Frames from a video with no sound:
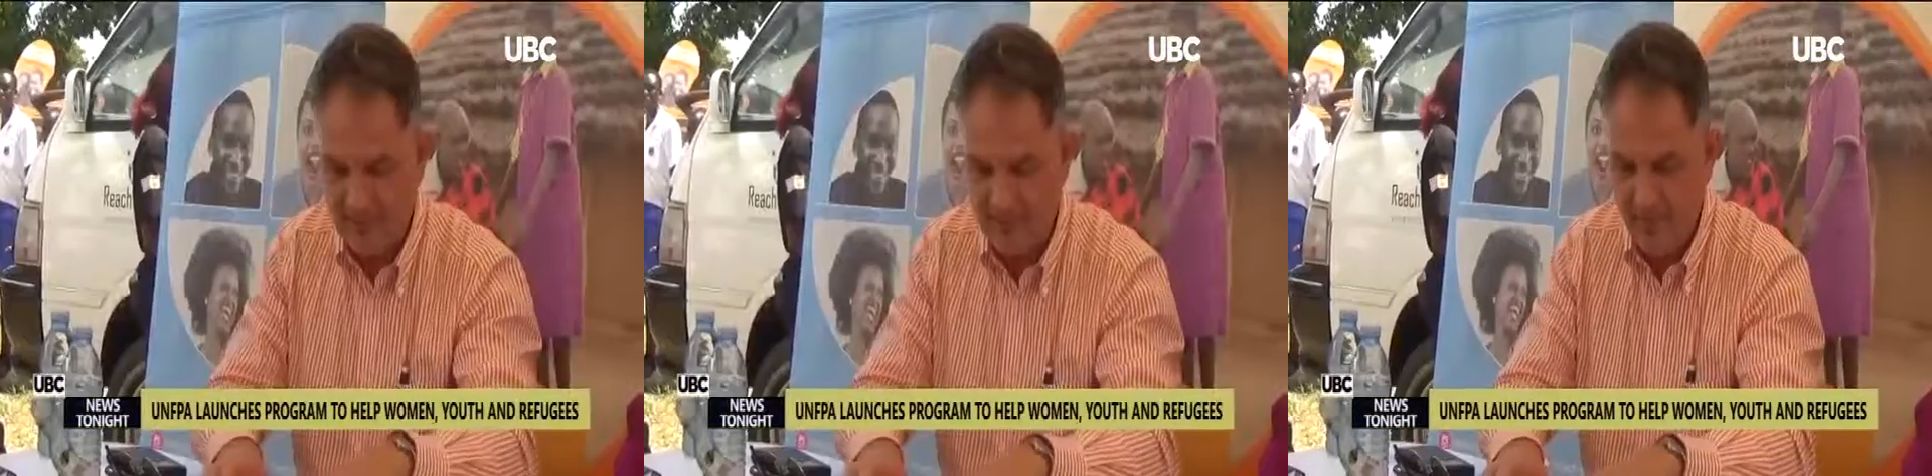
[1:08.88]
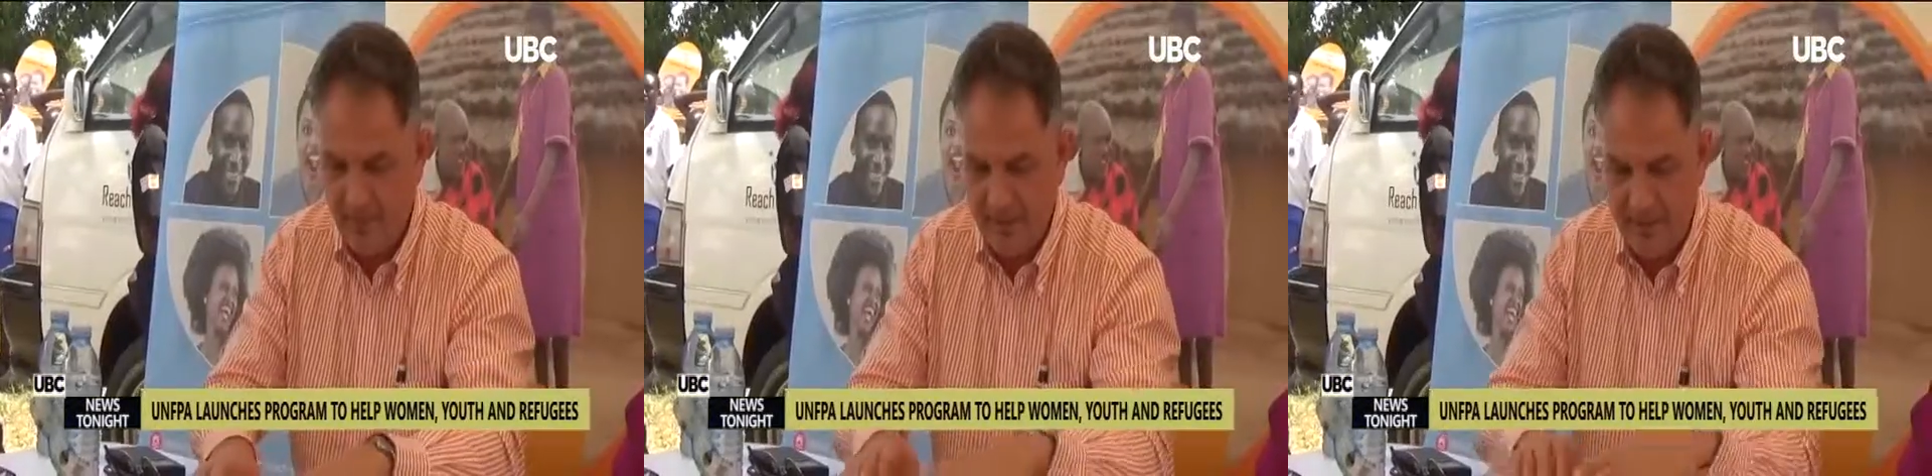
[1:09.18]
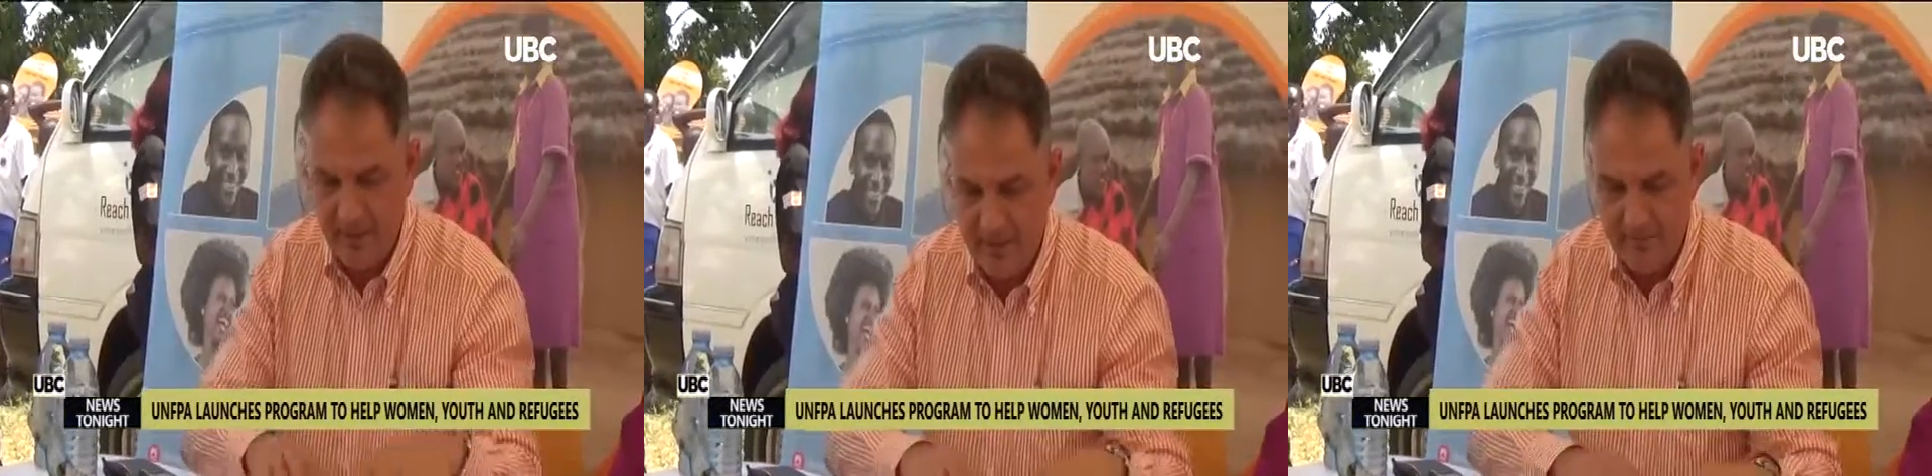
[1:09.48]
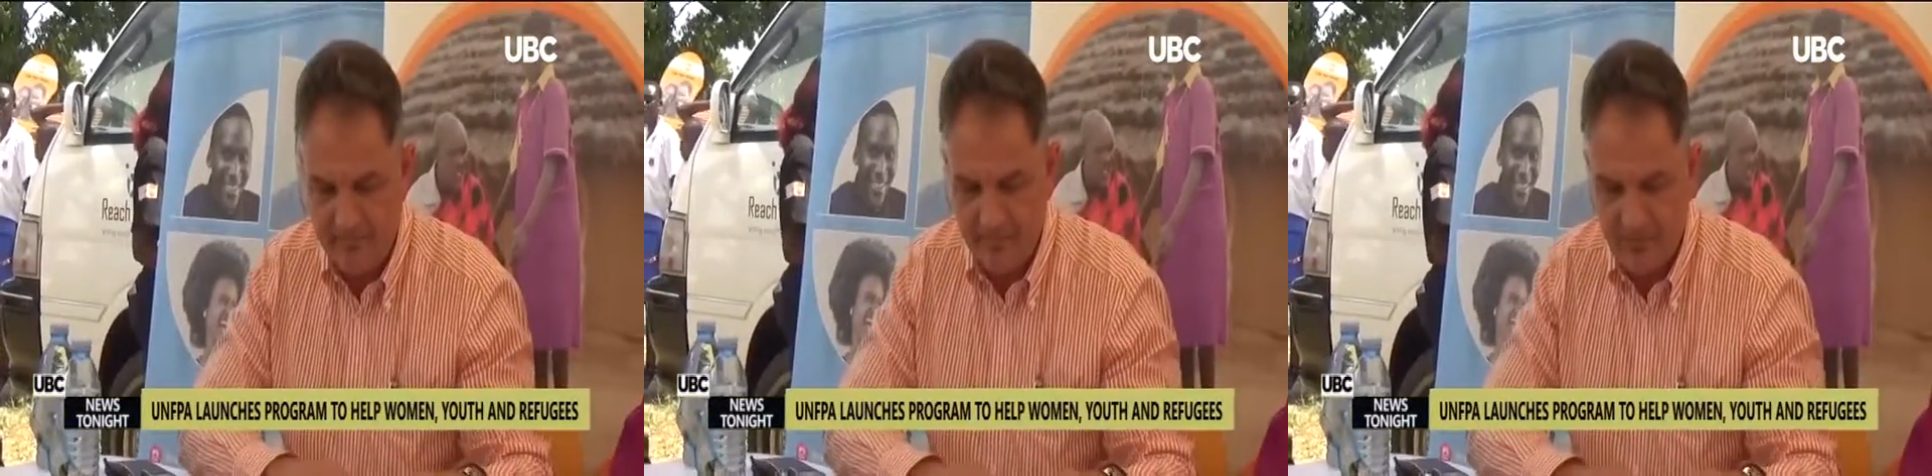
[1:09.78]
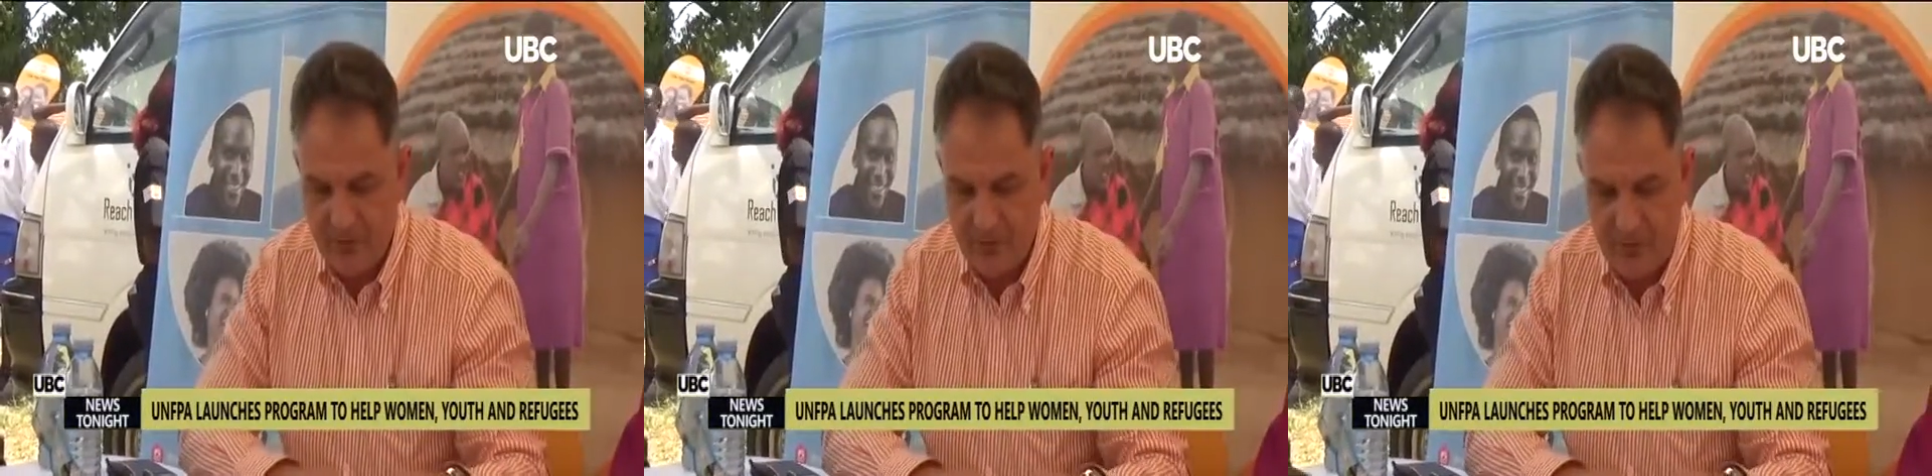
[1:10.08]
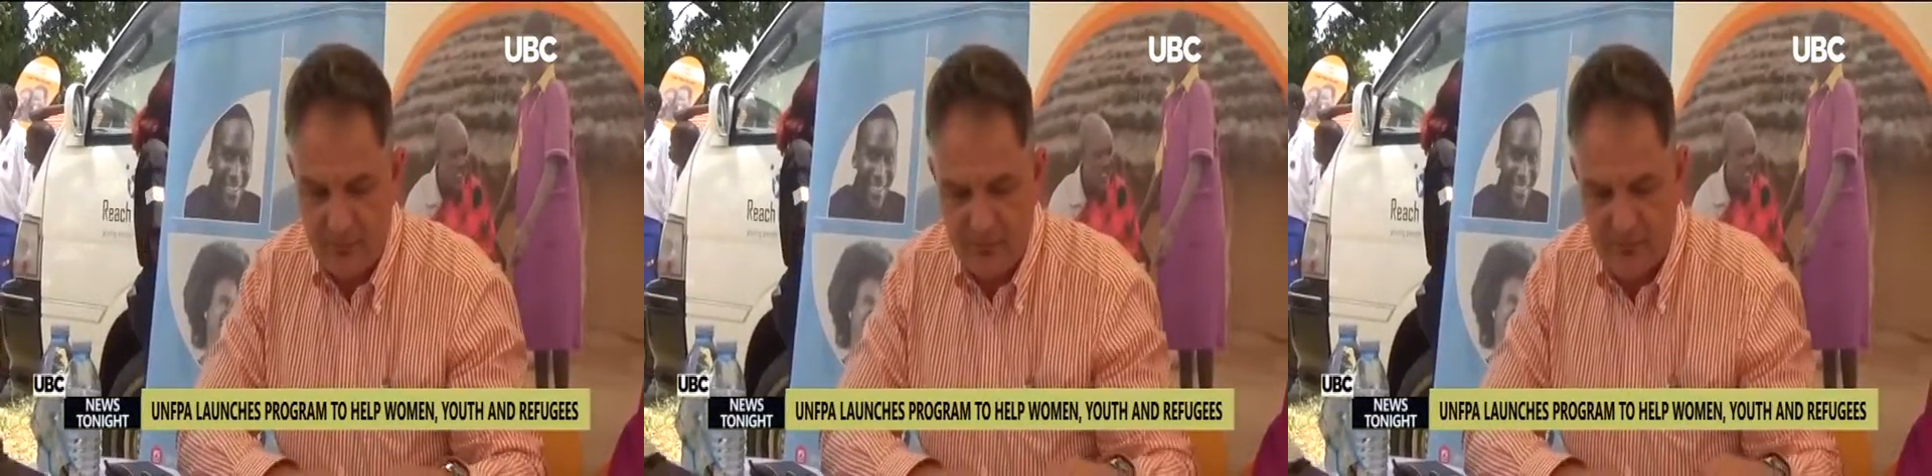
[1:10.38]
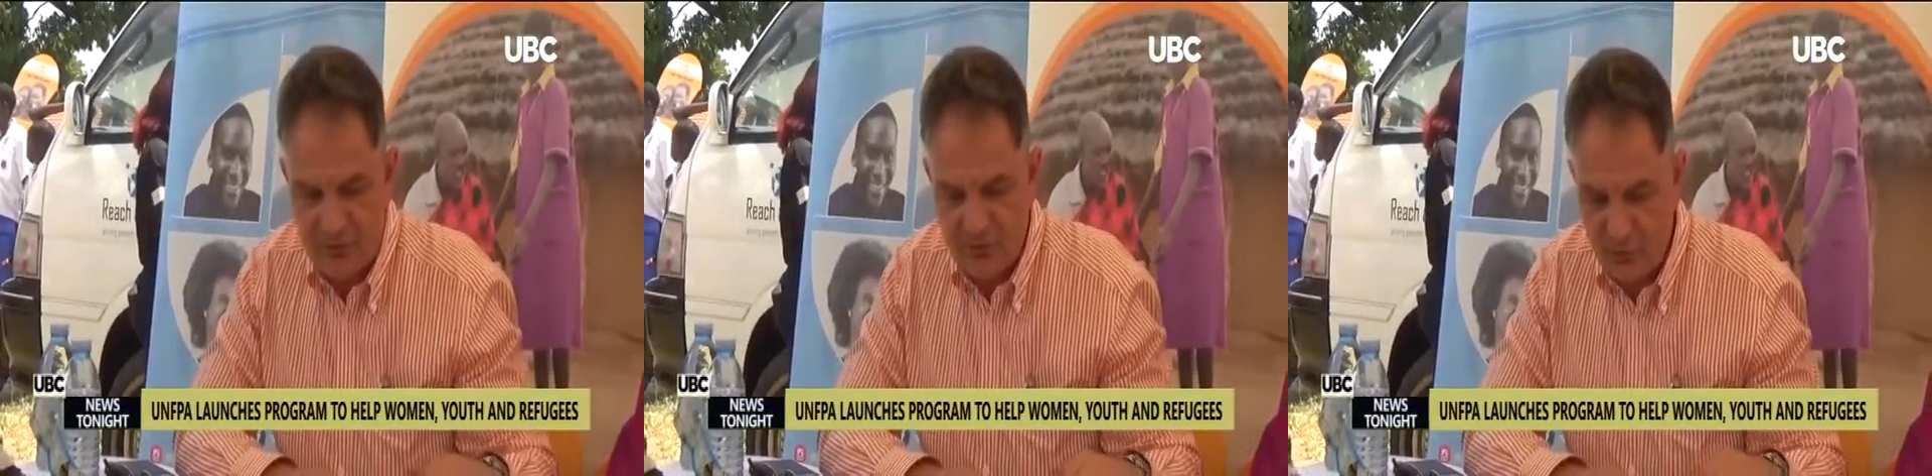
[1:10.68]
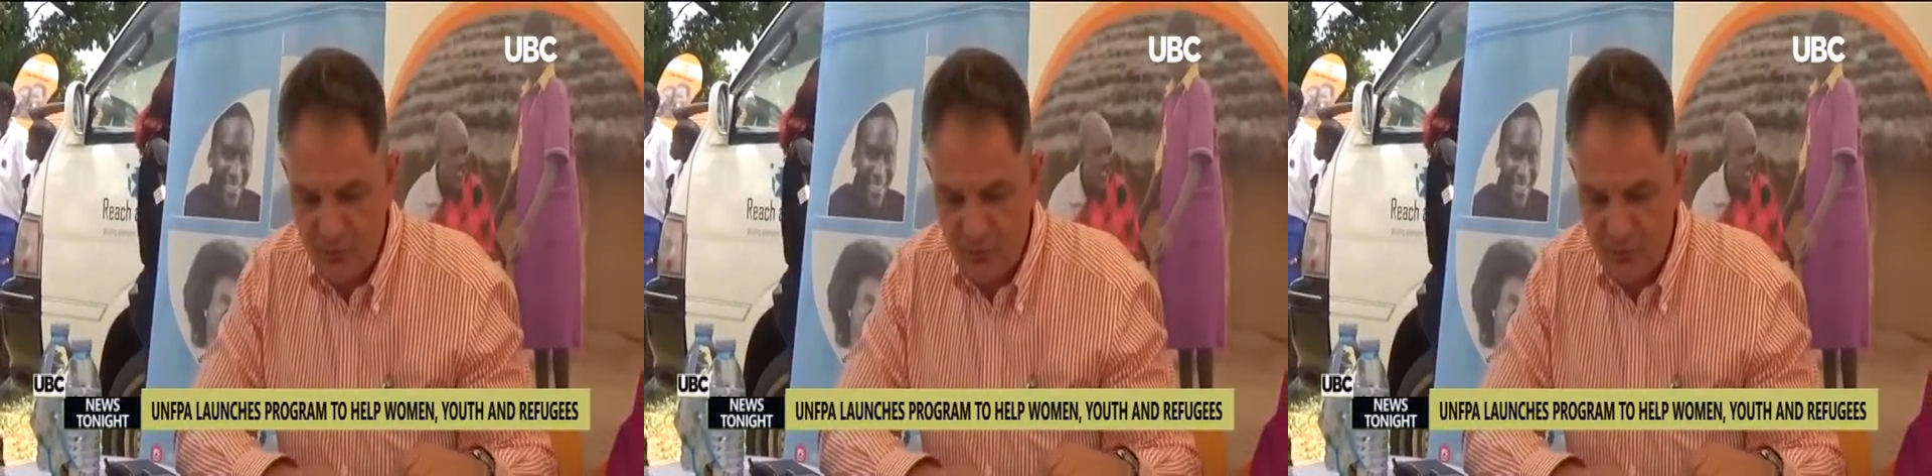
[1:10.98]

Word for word: sexual and reproductive health,